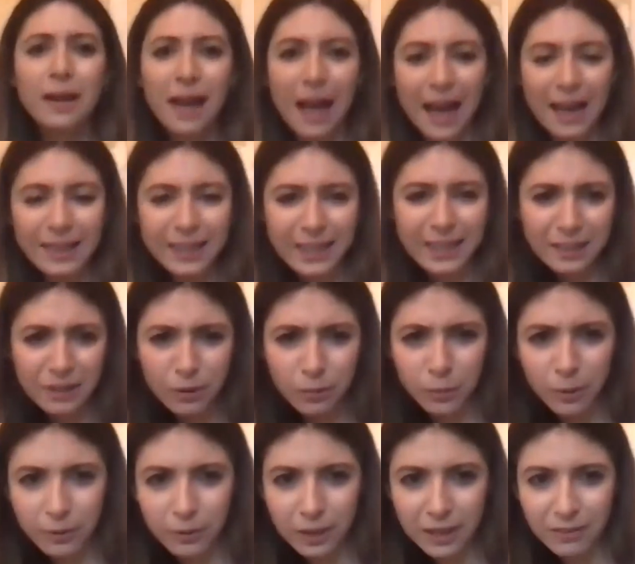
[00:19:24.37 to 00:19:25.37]
I think there
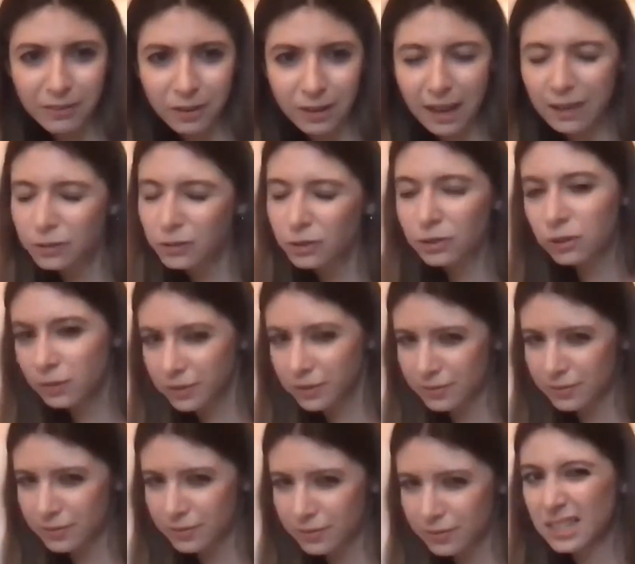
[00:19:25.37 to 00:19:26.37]
were even, I don't know if
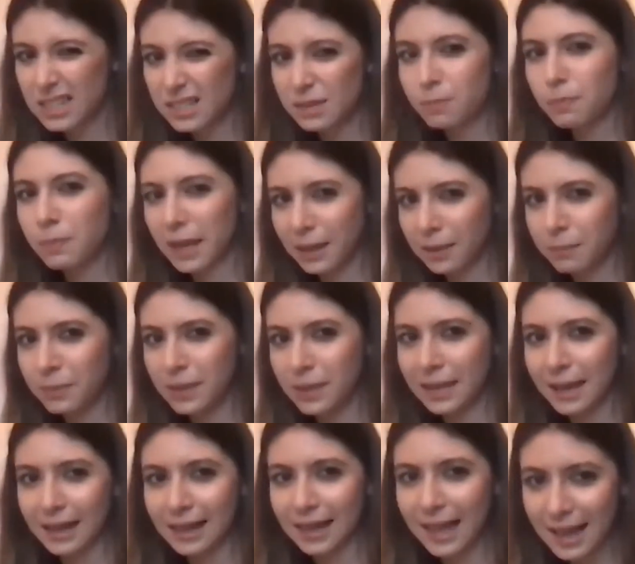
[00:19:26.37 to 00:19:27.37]
this may
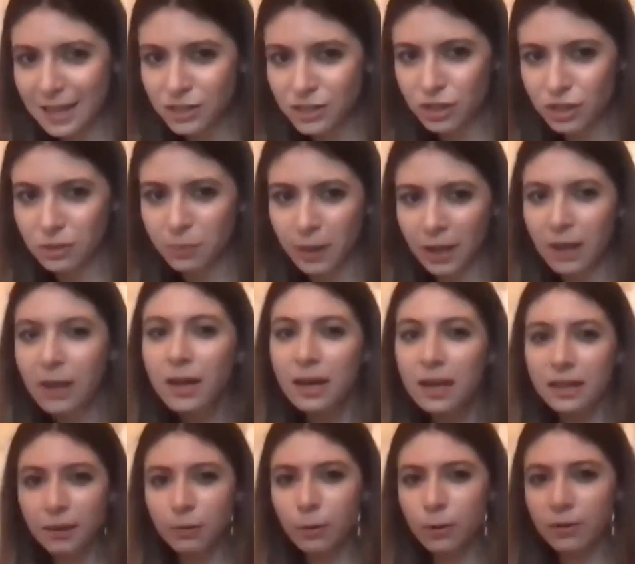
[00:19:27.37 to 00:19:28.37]
be a legend, but
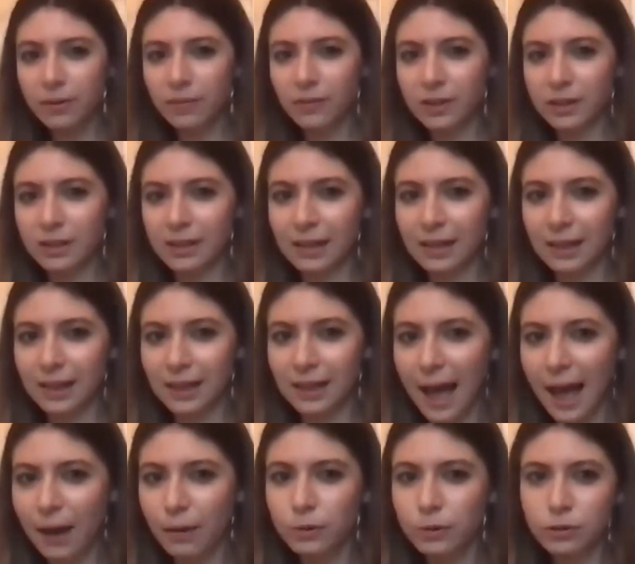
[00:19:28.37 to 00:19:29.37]
they were even
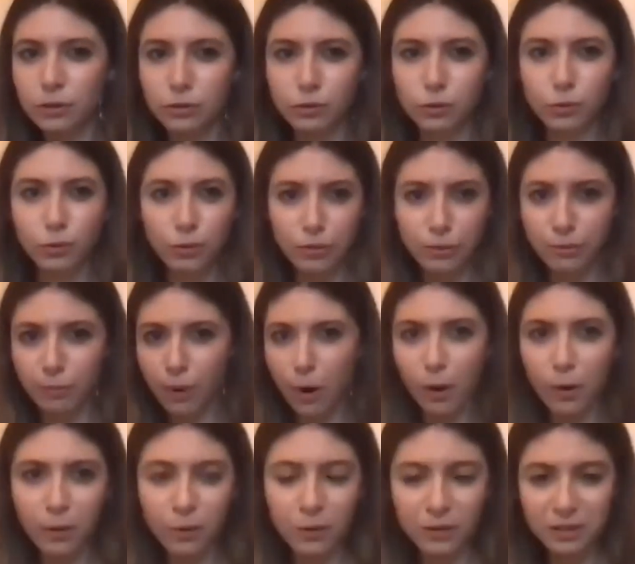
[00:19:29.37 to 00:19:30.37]
allowed to
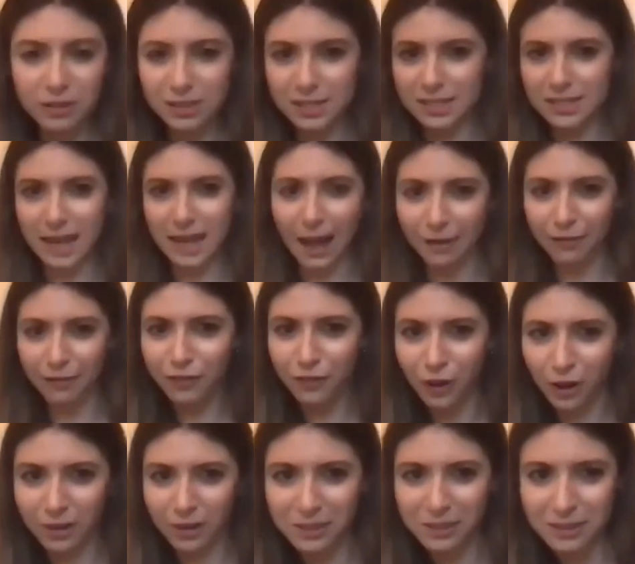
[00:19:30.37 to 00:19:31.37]
throw stuff
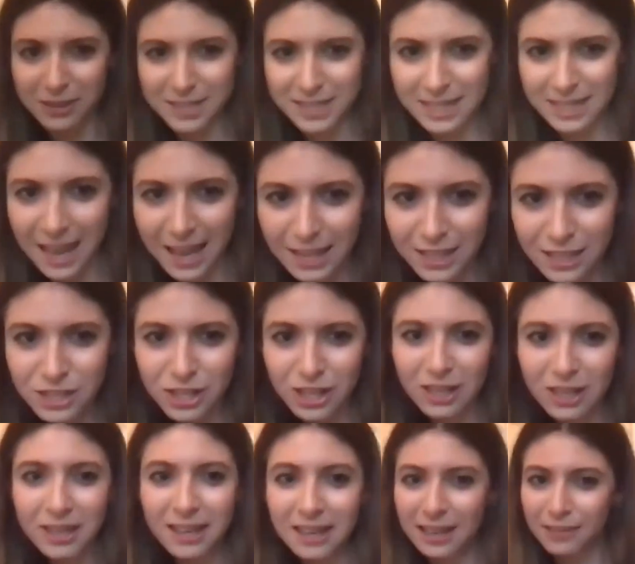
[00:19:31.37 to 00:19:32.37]
on the stage
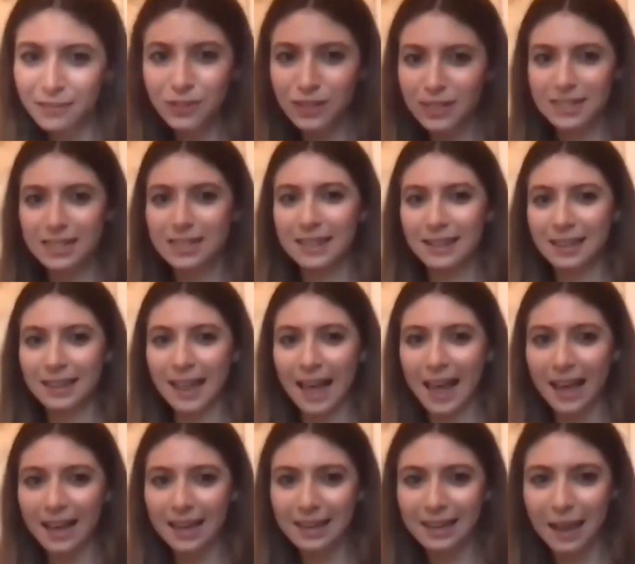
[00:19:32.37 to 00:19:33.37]
if they didn't
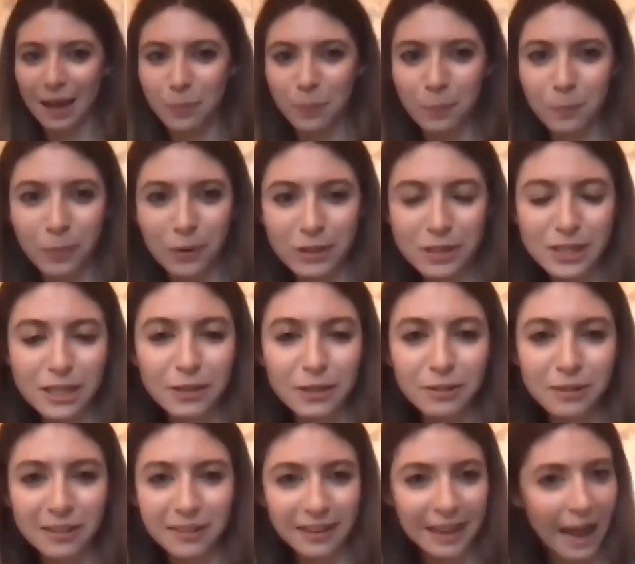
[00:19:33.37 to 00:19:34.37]
like a
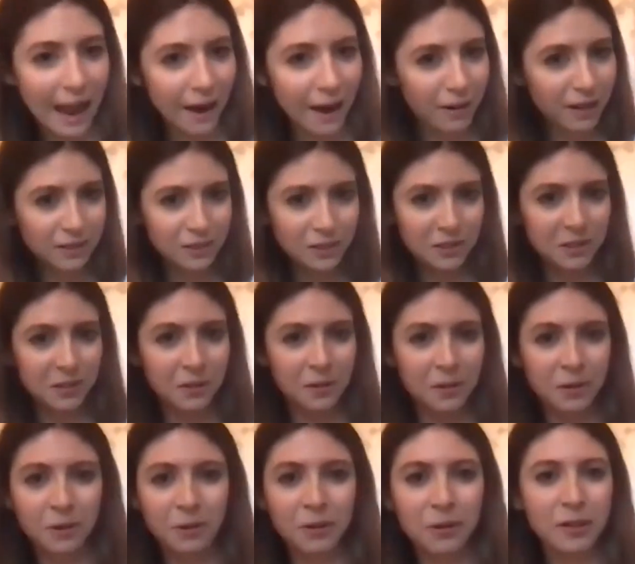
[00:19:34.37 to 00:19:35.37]
particular character
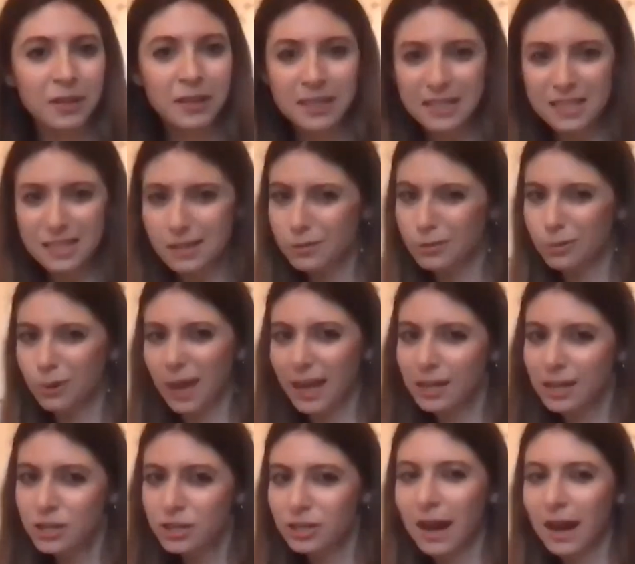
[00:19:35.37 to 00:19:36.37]
or
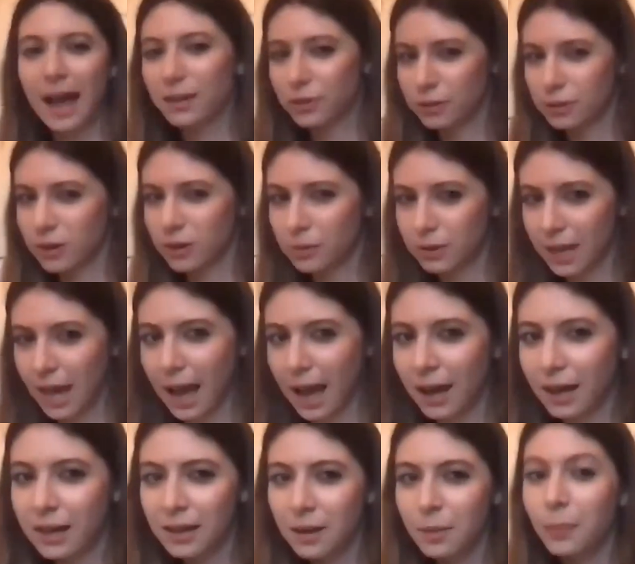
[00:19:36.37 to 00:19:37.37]
situation. I don't know
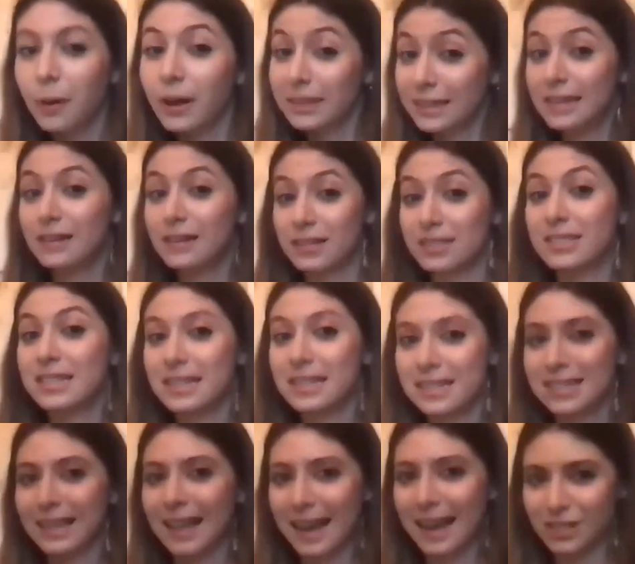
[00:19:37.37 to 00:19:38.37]
that, but there's
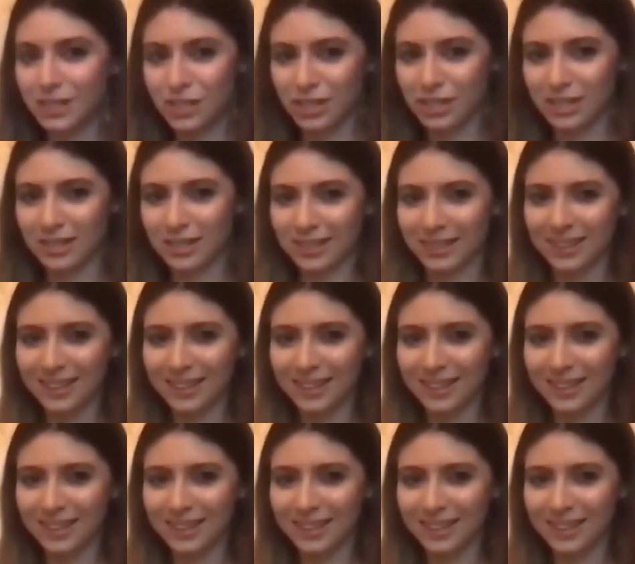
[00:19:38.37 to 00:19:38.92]
this legend.